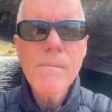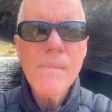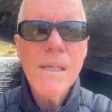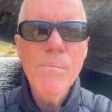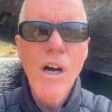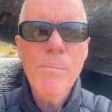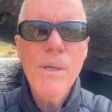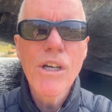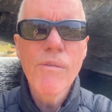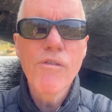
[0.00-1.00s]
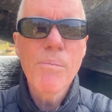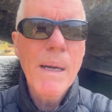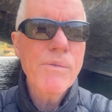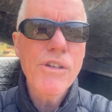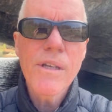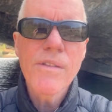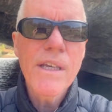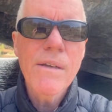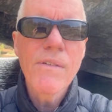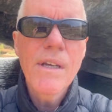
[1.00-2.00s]
It might be helpful. Perhaps you can
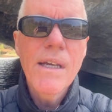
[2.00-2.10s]
think of